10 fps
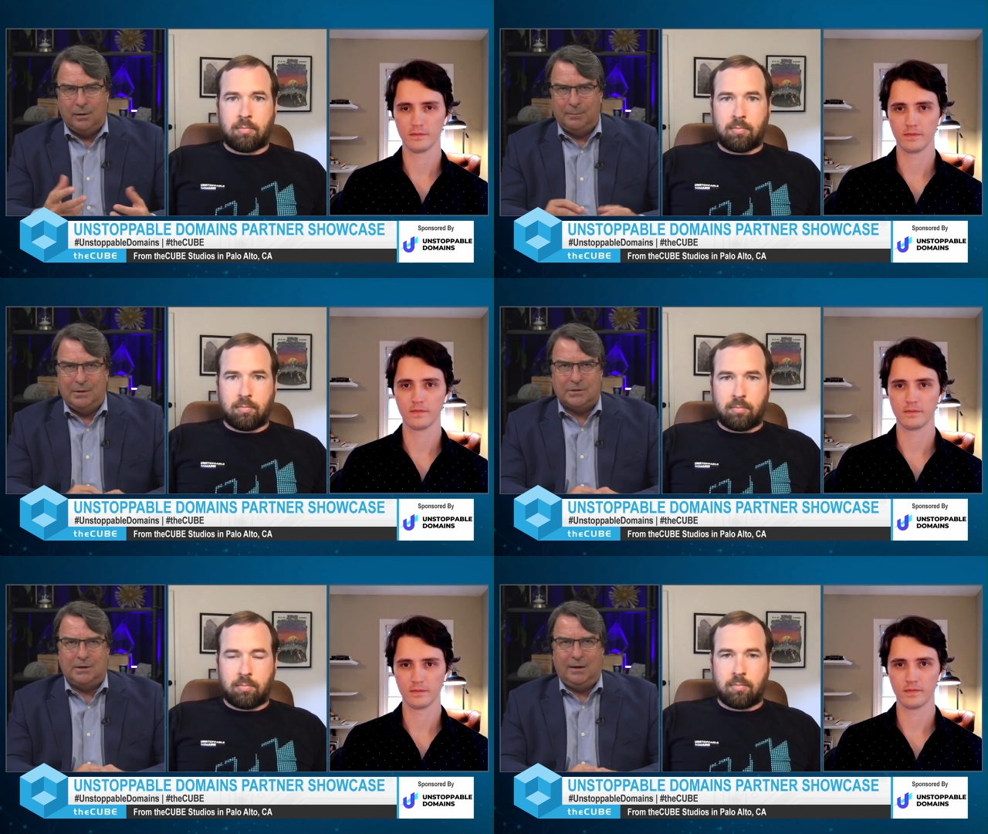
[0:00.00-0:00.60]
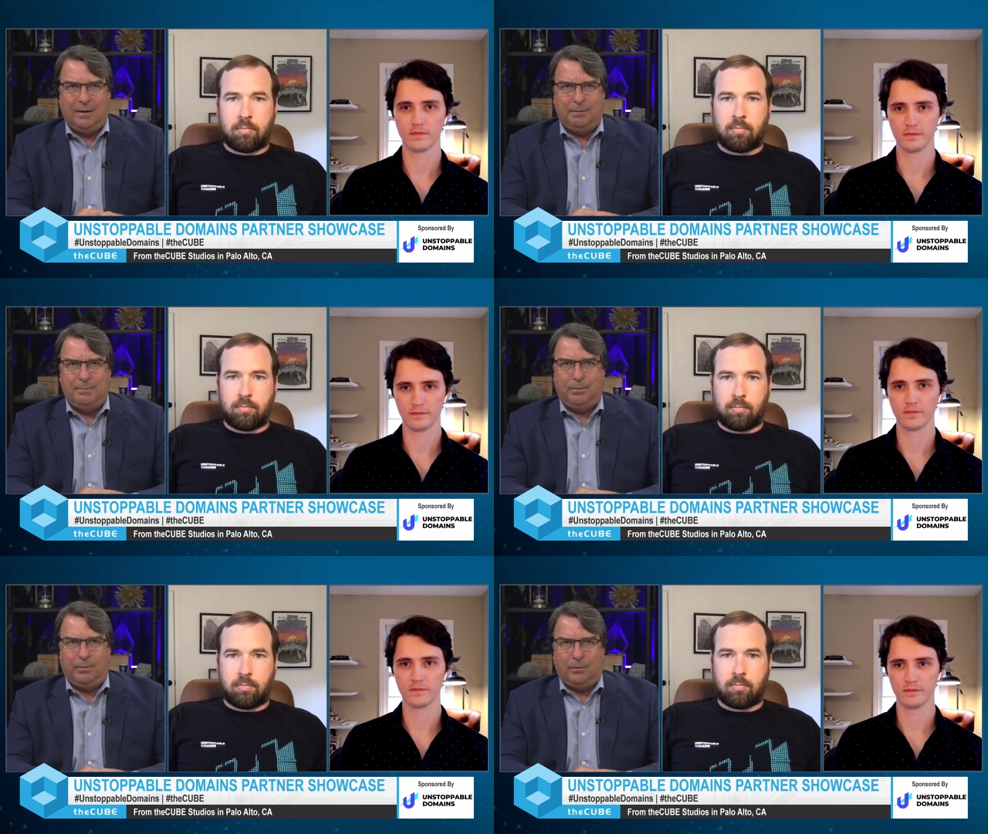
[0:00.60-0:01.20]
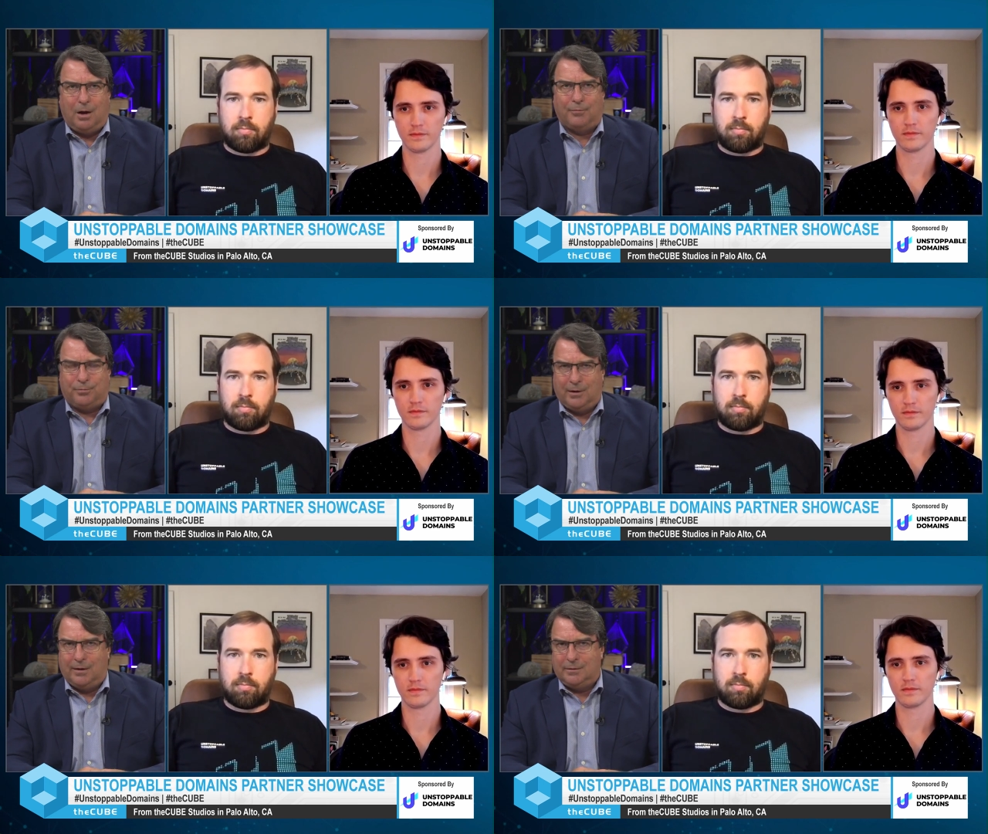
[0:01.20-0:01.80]
Speaker 1: I mean, you're seeing people
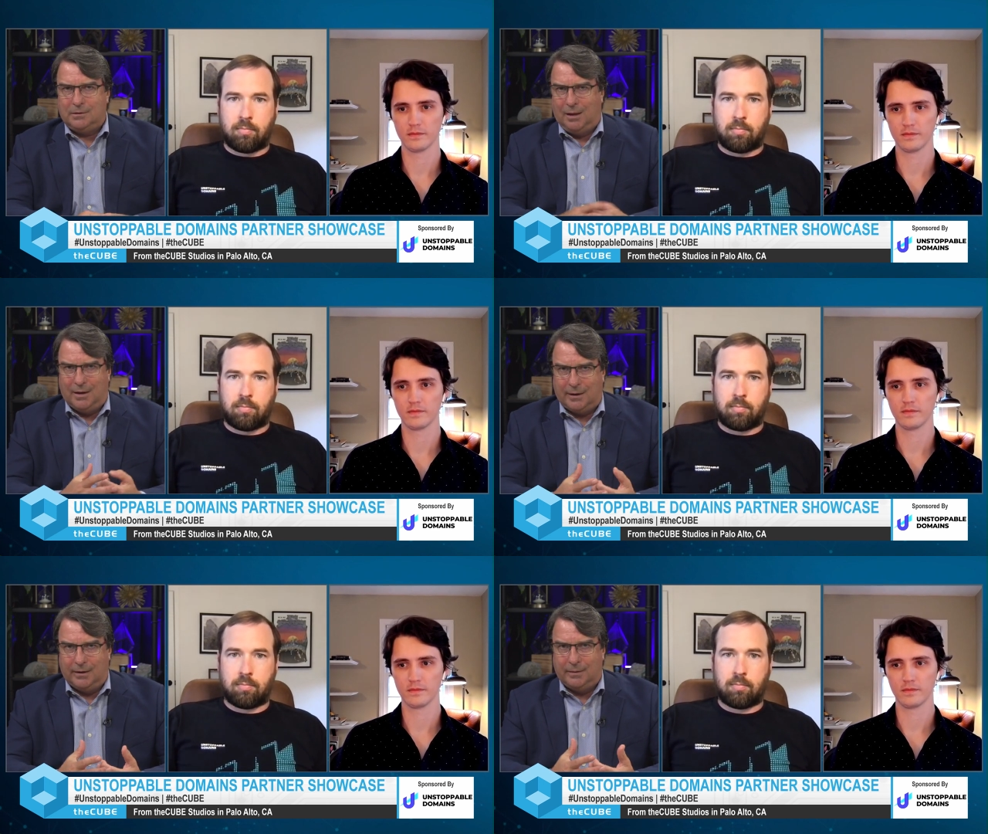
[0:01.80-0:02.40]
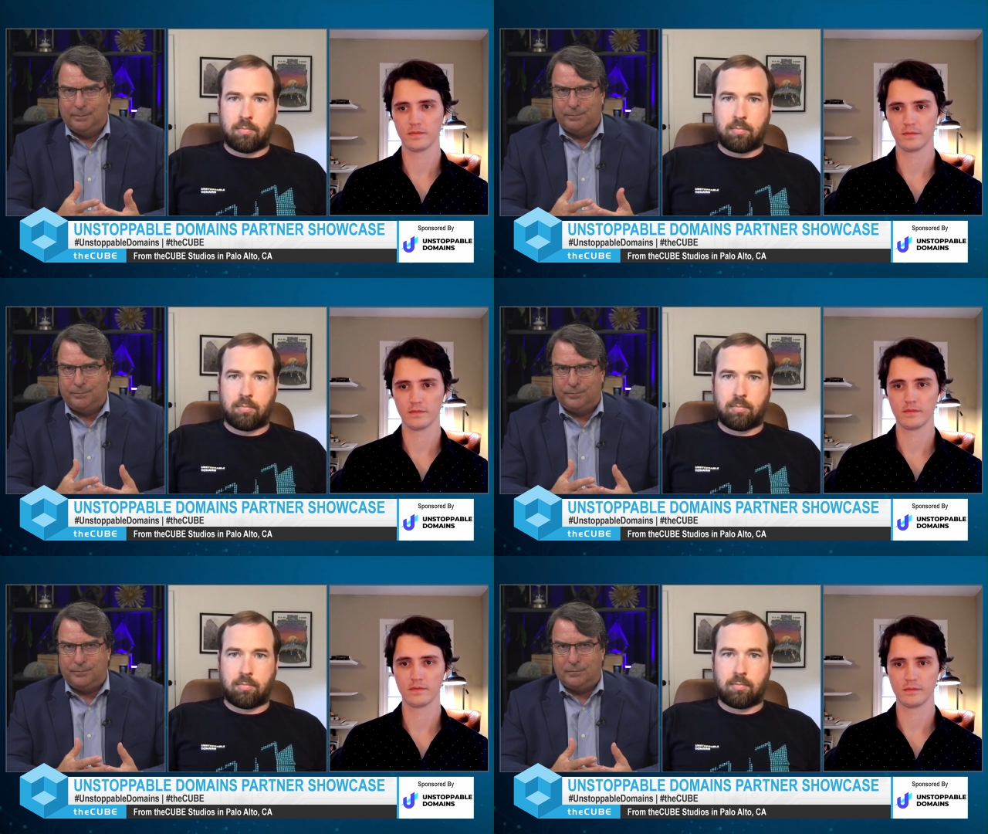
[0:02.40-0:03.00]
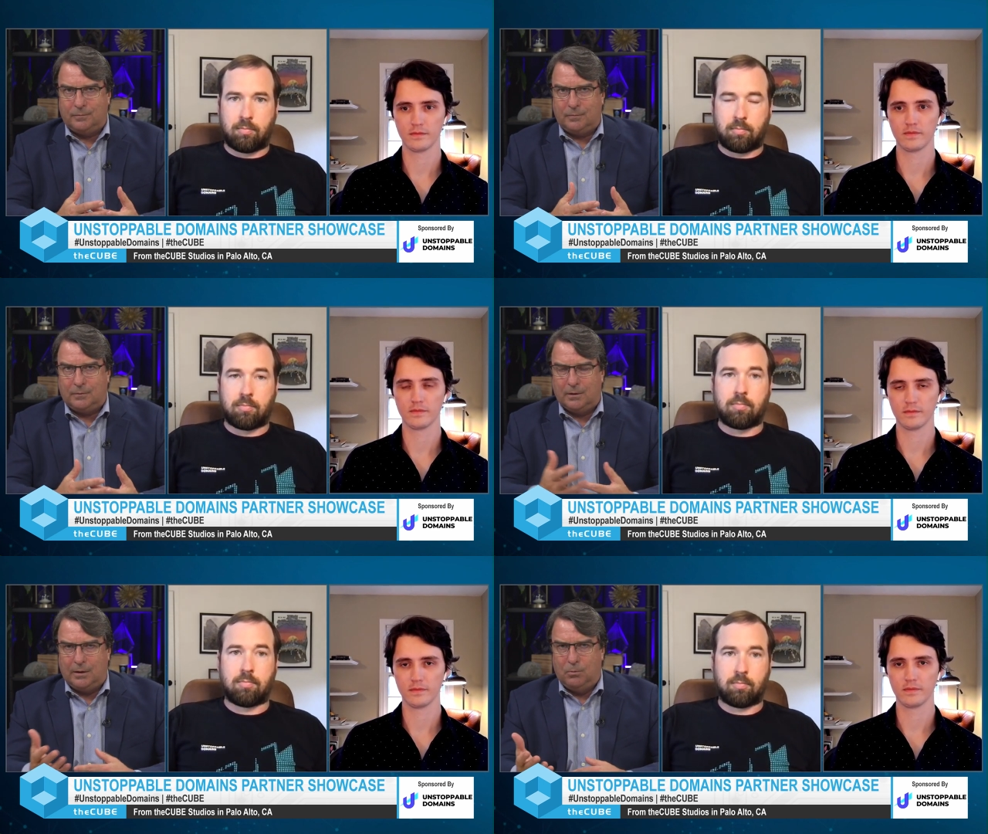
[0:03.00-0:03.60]
offering login
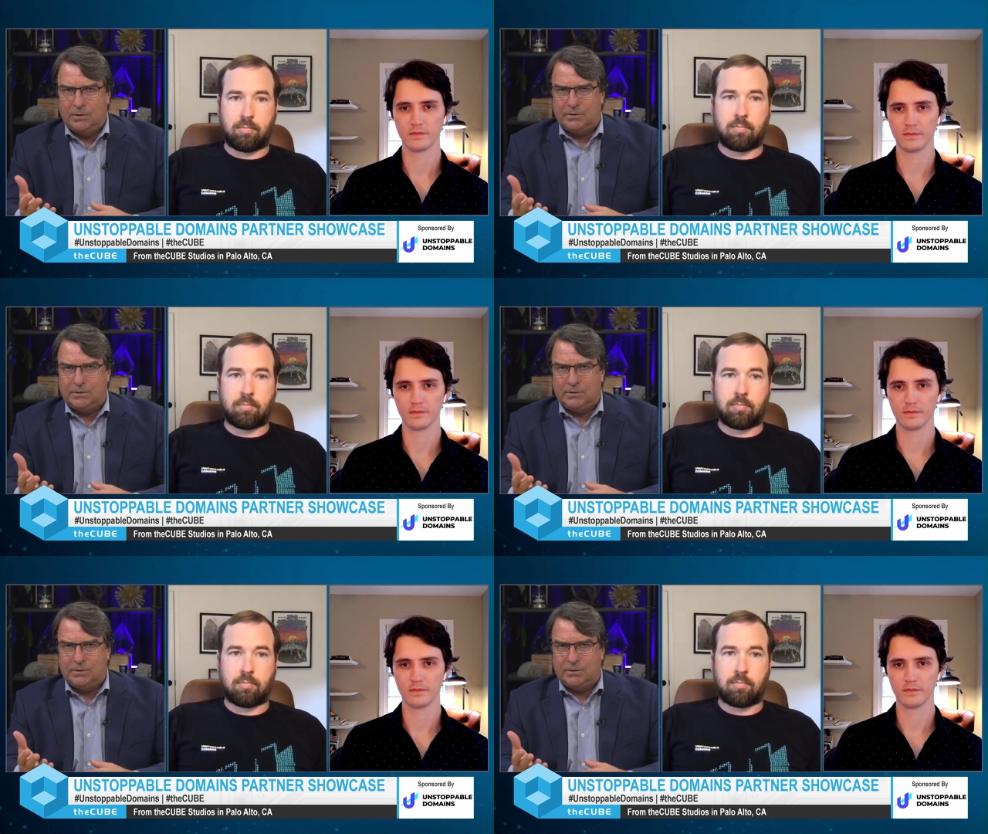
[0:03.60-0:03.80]
okay, what's